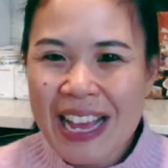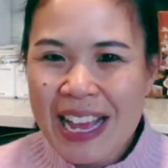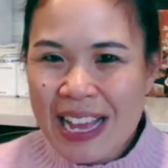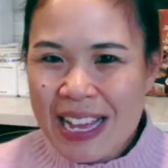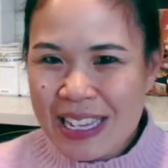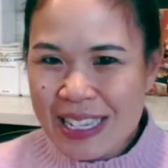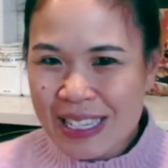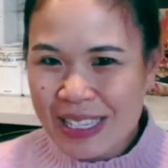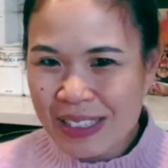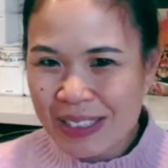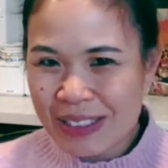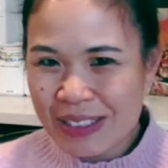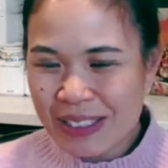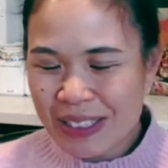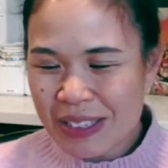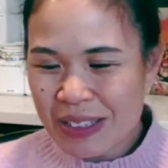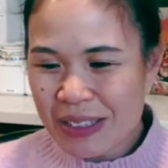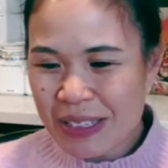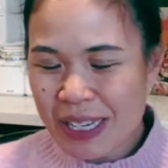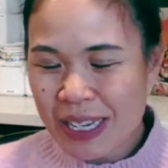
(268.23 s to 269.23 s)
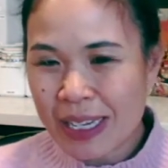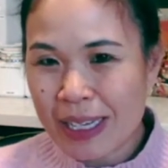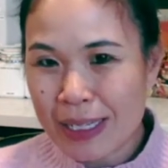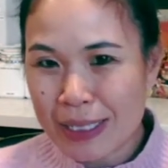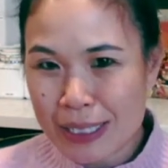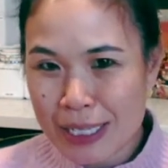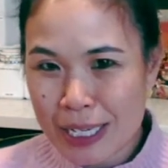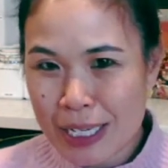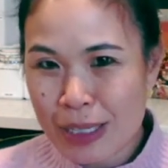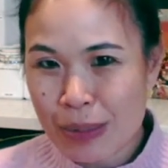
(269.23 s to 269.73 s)
So you take a
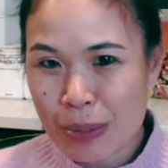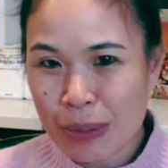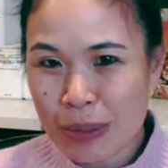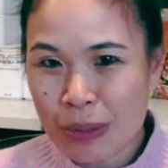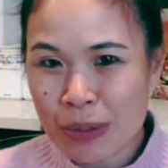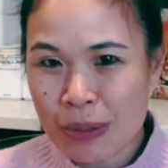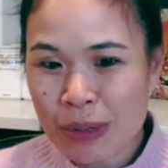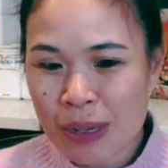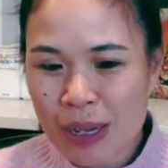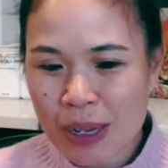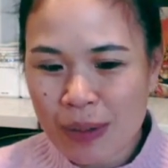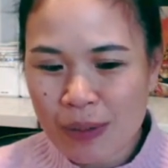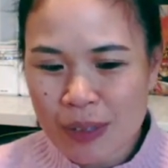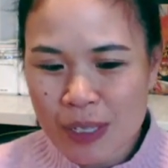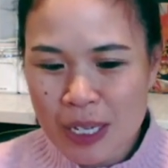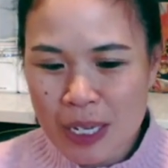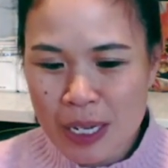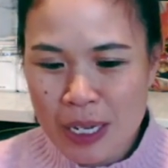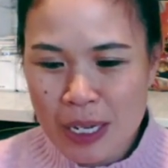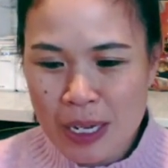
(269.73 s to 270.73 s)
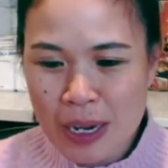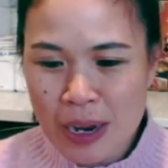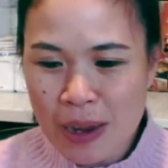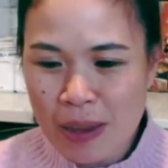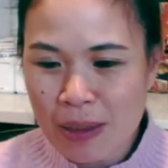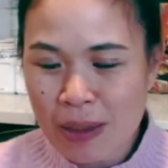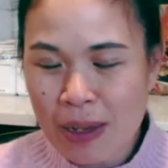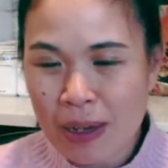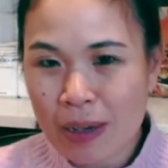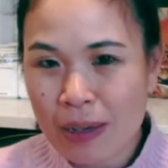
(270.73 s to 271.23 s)
teaspoon of tea and
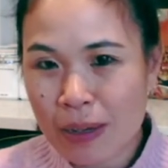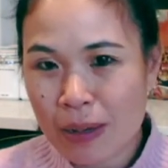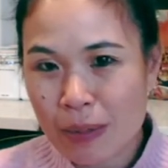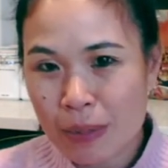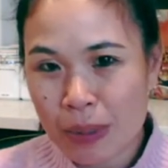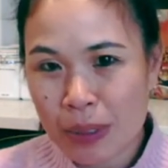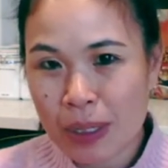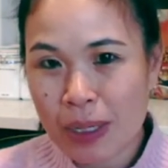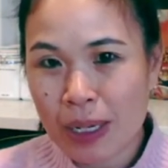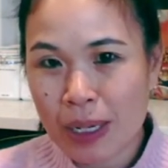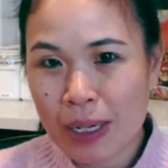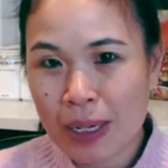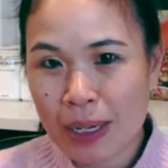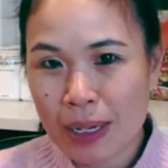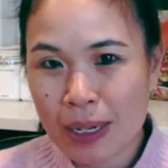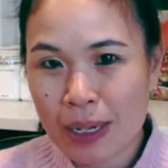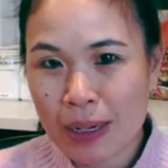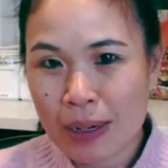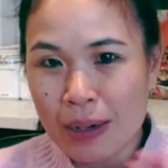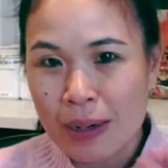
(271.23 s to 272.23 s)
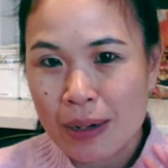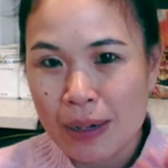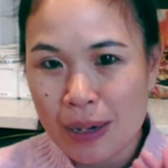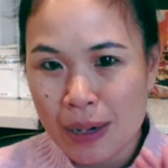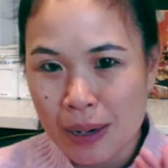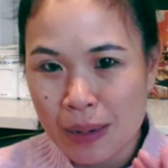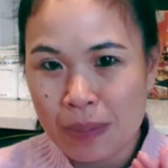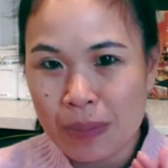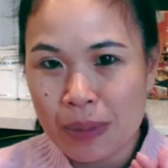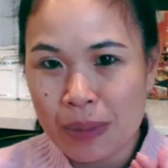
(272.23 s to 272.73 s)
then you put it in a
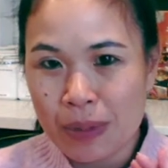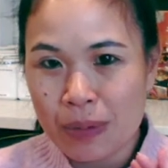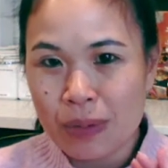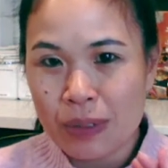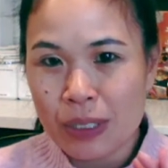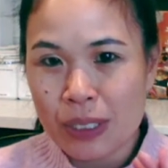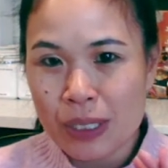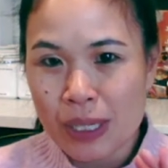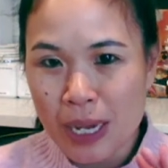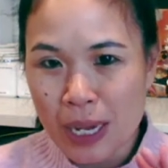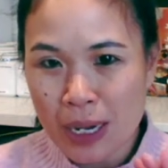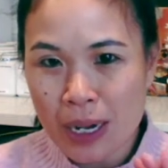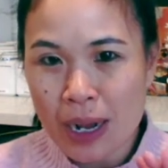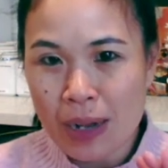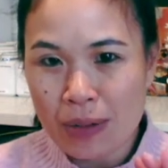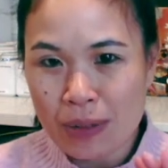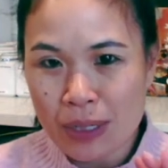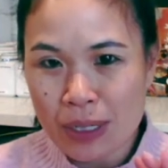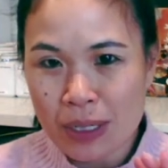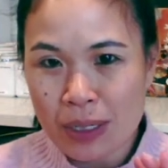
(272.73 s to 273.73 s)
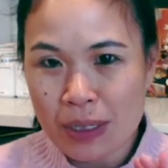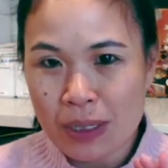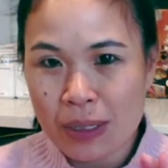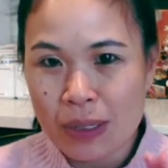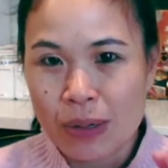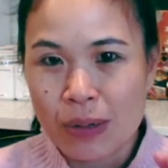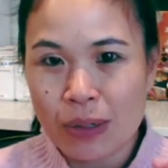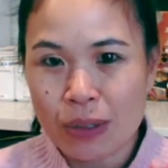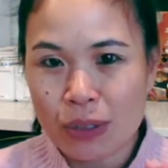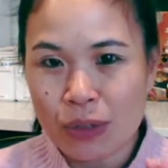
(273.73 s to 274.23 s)
cup, which is 8 ounces,
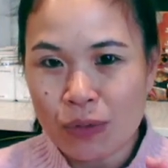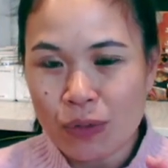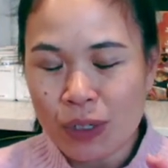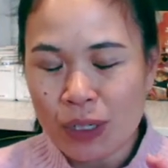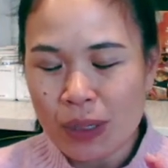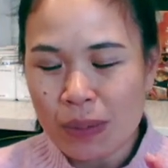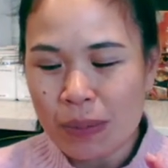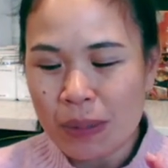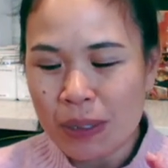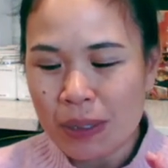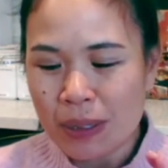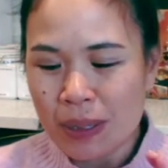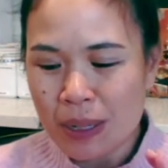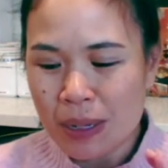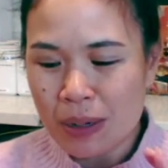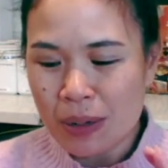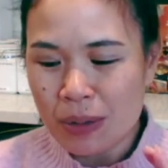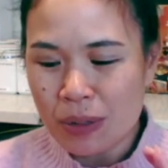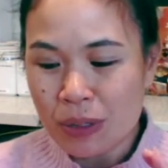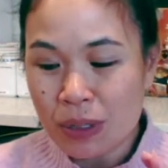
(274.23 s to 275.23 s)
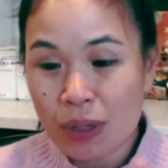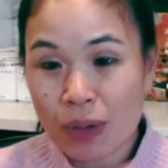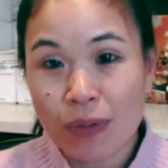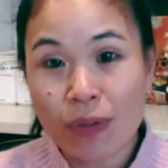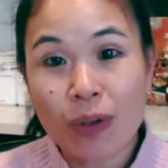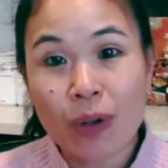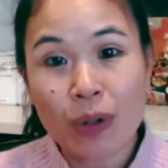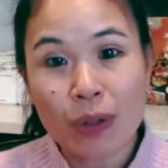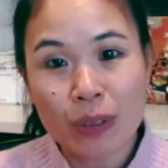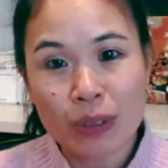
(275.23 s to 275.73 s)
240 milliliters of
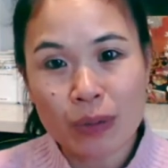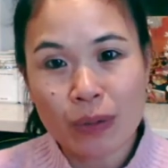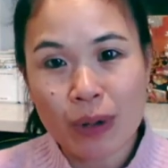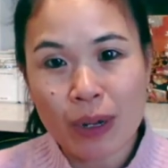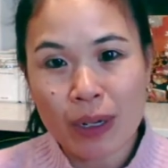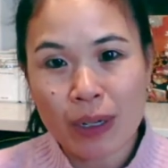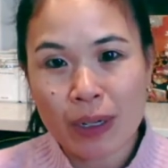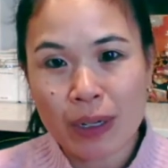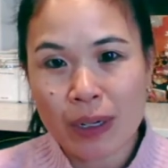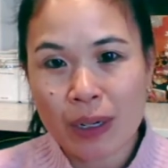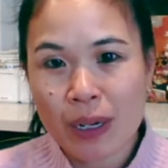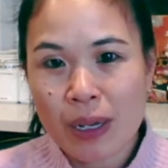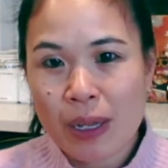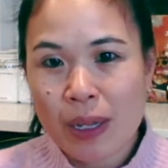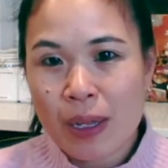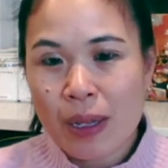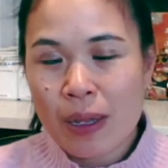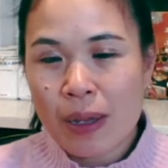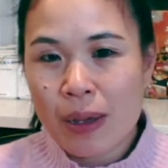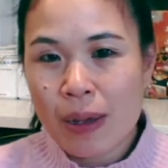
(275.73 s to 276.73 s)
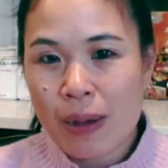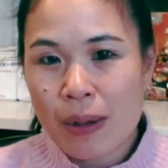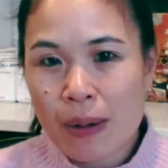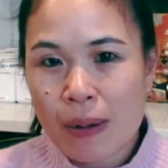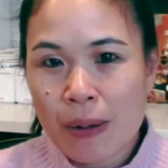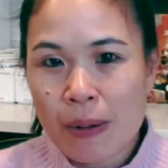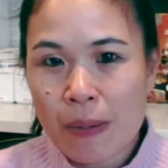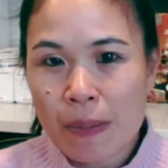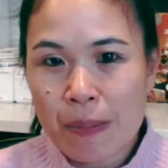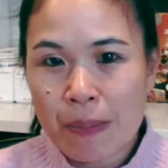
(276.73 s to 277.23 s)
cold water.
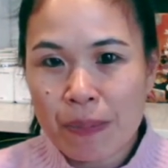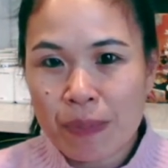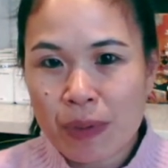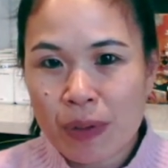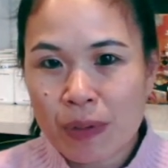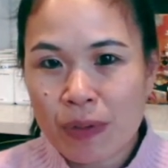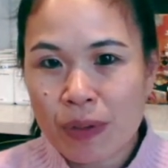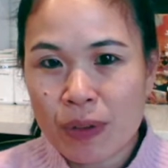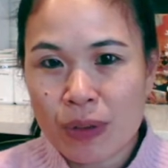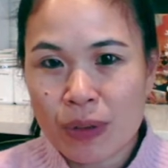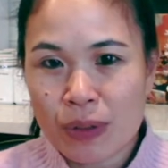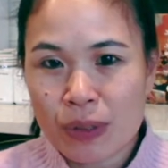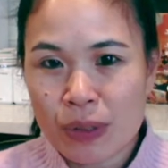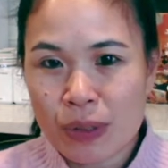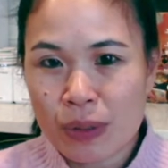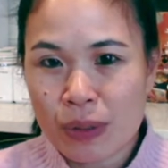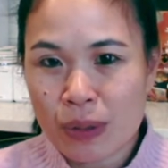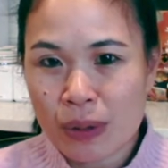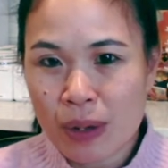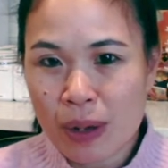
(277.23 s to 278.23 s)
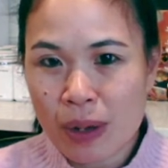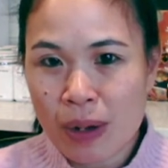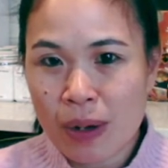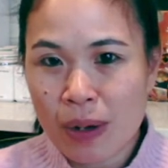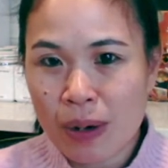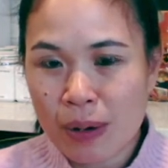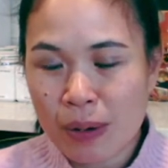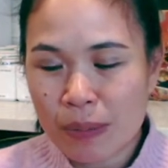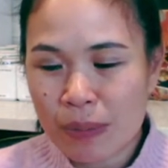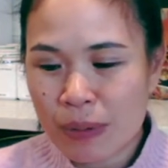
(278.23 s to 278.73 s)
For those who
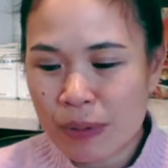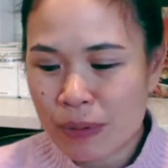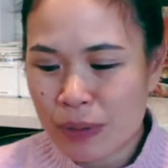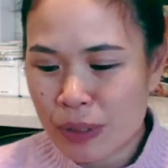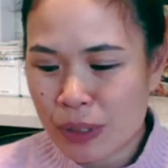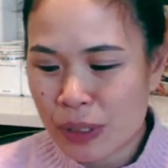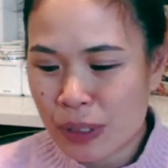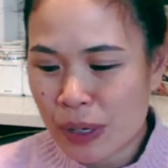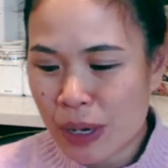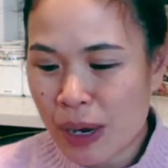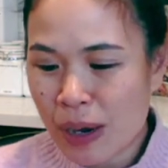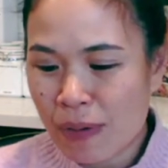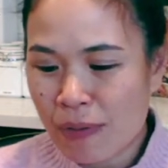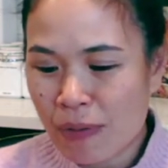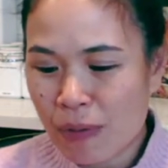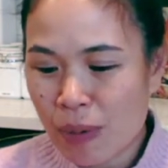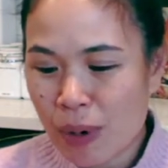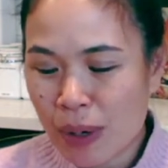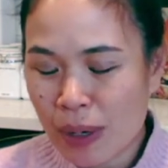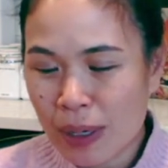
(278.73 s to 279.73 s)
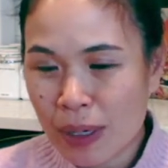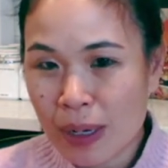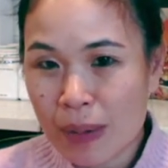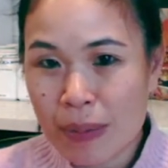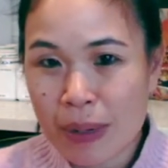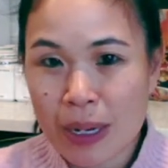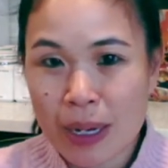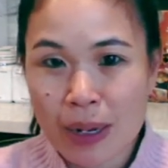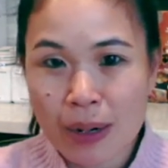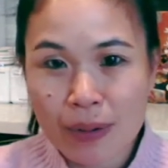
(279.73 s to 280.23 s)
are privileged to have water coming
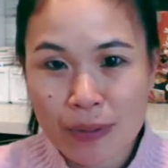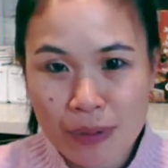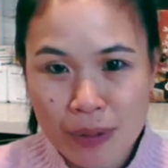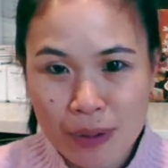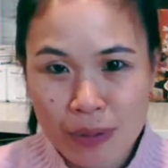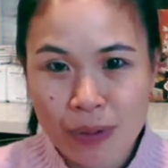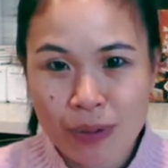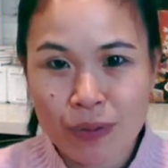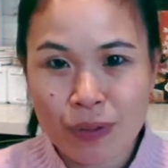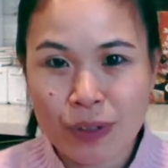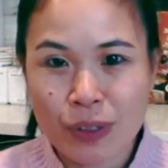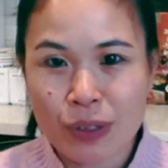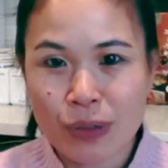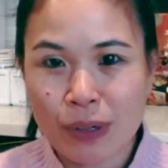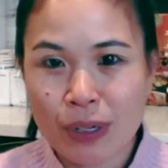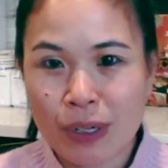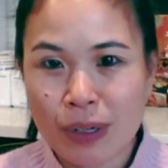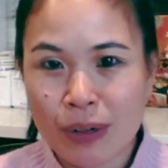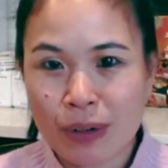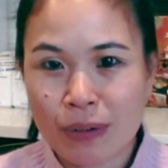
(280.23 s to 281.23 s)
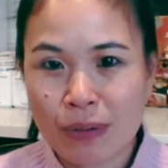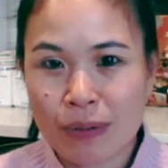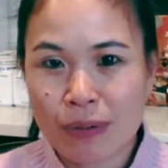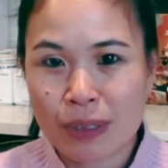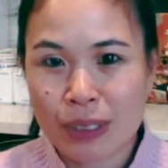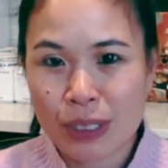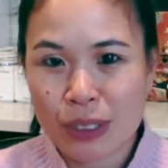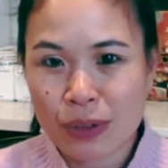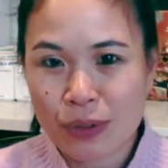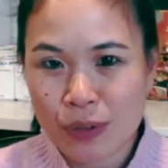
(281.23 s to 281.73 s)
out of the refrigerator,
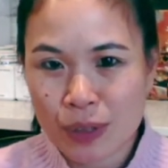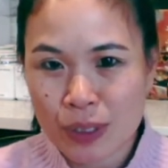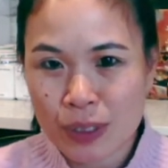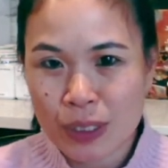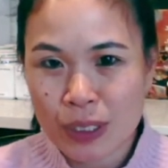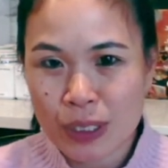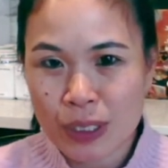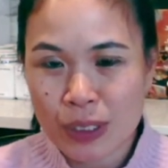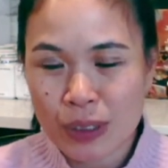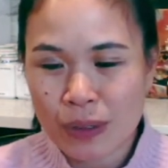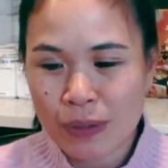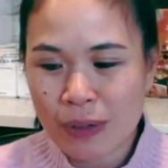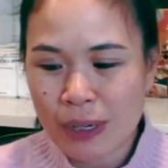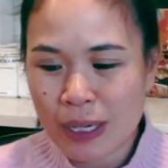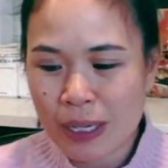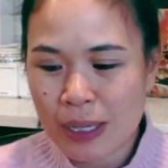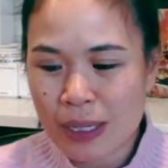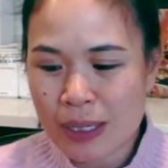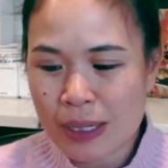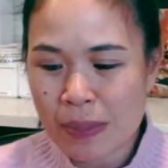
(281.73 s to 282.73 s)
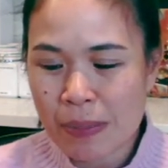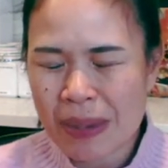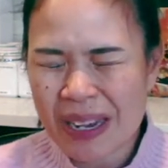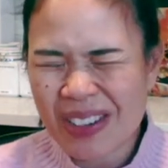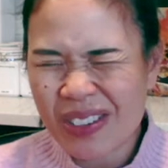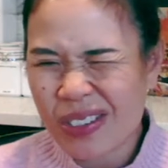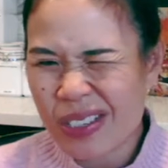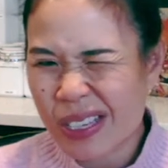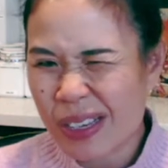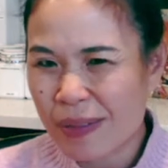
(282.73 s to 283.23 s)
which is filtered already, that's
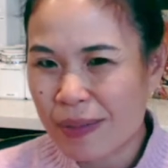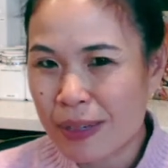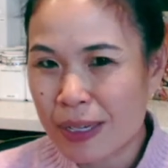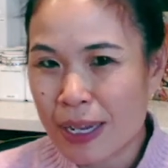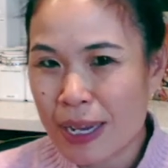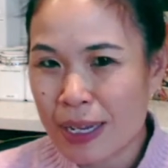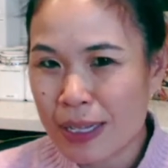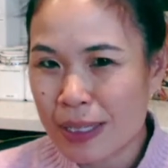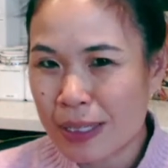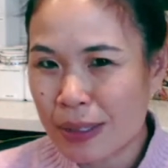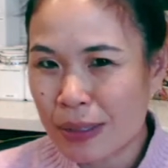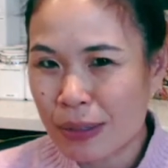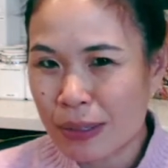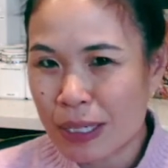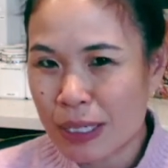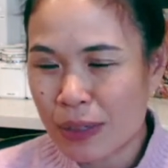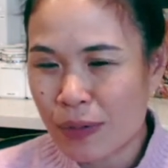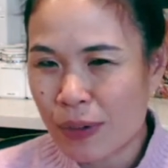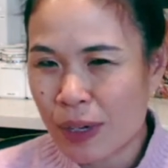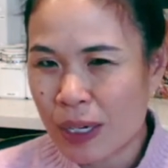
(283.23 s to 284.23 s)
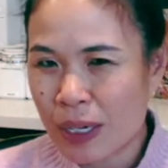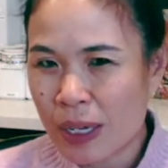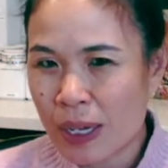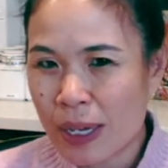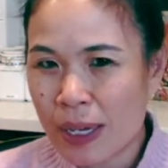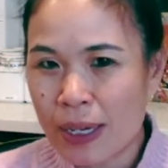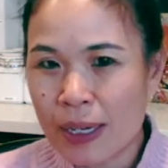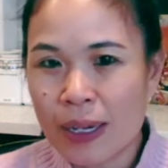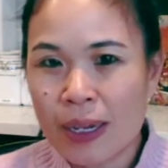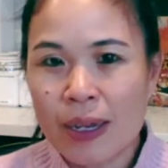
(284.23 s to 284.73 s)
about 78 degrees
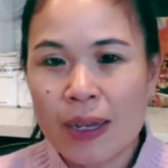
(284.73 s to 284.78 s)
Fahrenheit.